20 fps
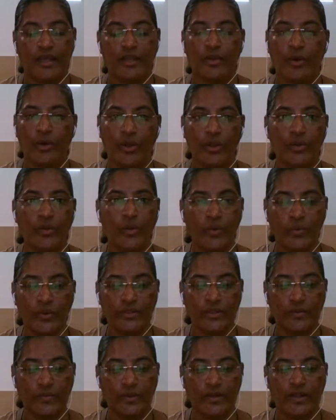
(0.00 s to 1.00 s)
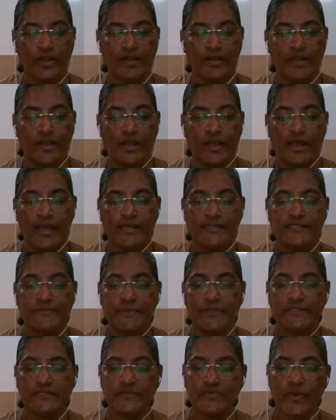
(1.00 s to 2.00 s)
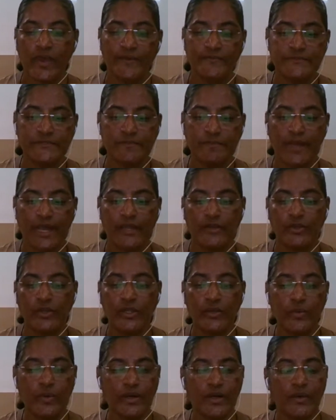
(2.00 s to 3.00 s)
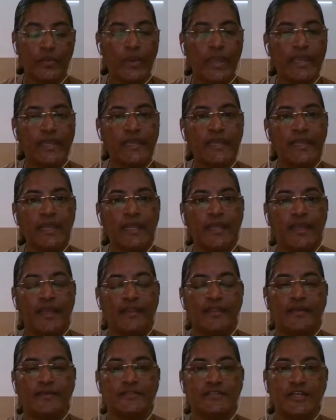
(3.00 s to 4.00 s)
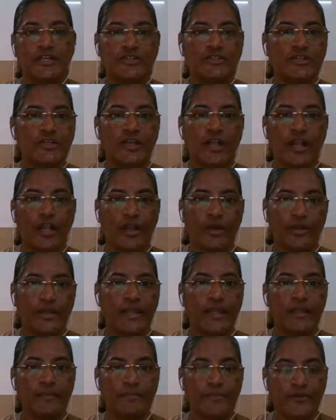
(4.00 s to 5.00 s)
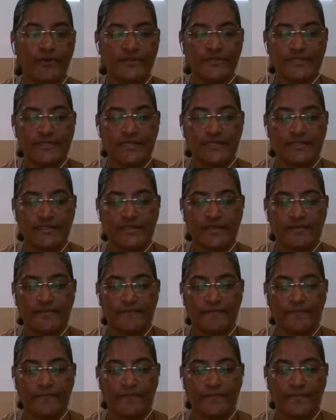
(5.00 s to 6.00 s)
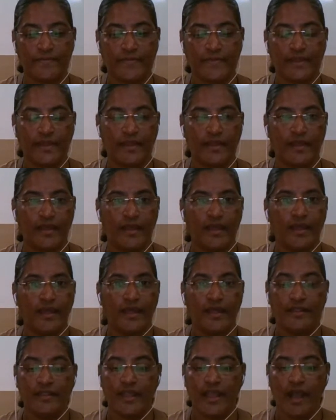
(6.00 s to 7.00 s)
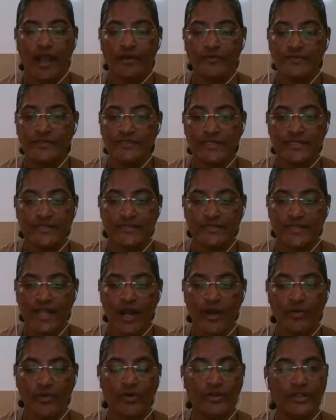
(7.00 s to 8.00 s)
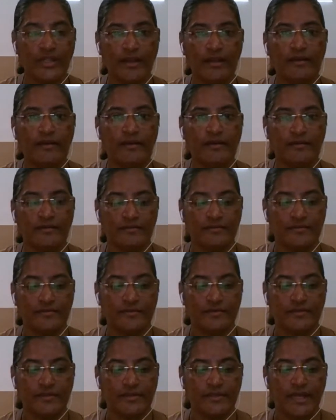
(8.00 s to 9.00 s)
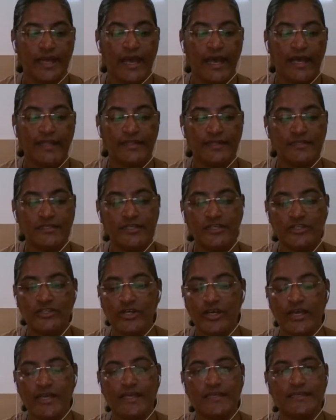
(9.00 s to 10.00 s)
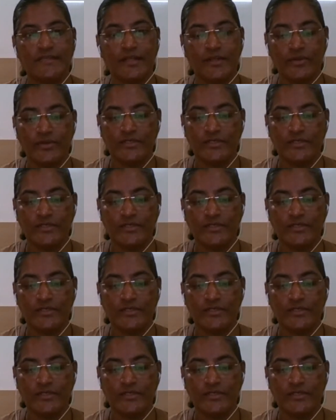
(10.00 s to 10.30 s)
and all over the world, has been swept by a new awakening in the teaching-learning process. The ounce is now on the learner, and the teacher is